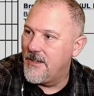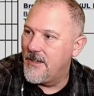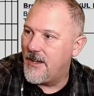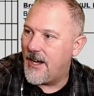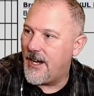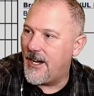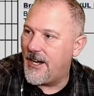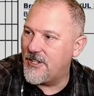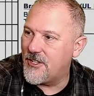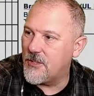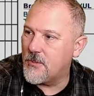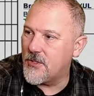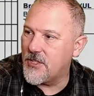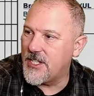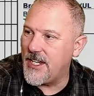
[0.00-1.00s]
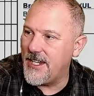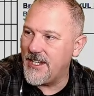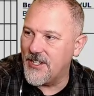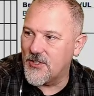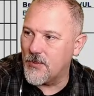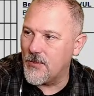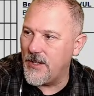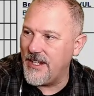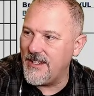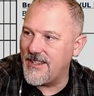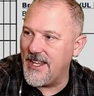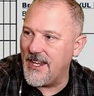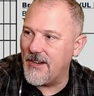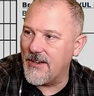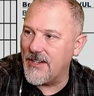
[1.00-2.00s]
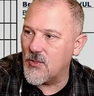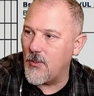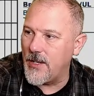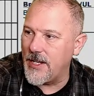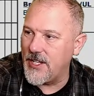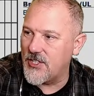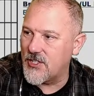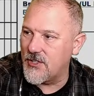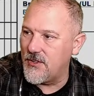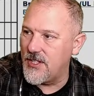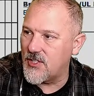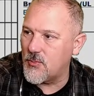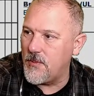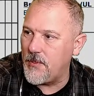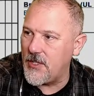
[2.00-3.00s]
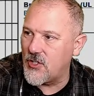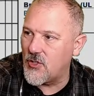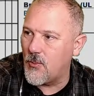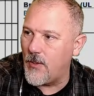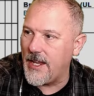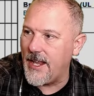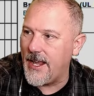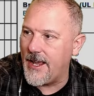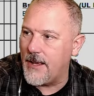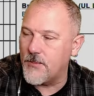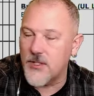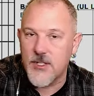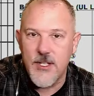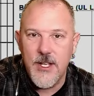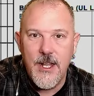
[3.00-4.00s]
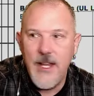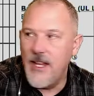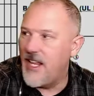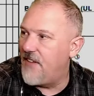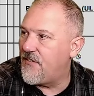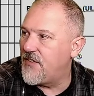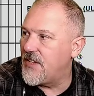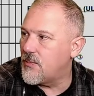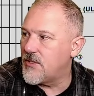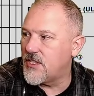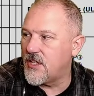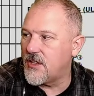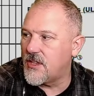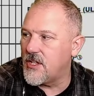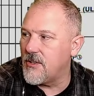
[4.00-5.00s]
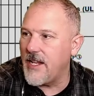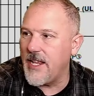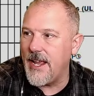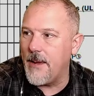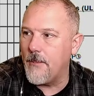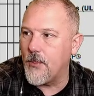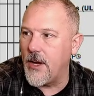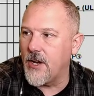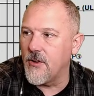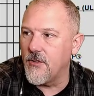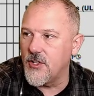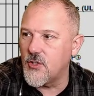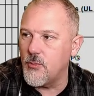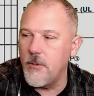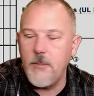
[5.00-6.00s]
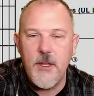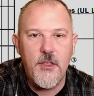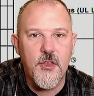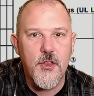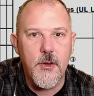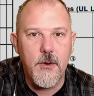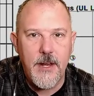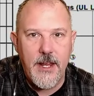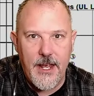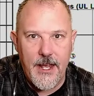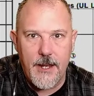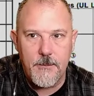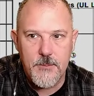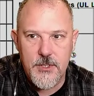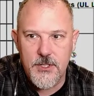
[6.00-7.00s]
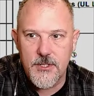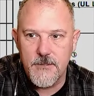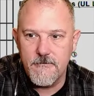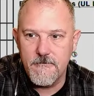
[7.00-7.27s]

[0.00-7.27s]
one hundred percent is right there at twenty. So this would be twenty amps. If this was a thirty amp breaker, this would be thirty amps.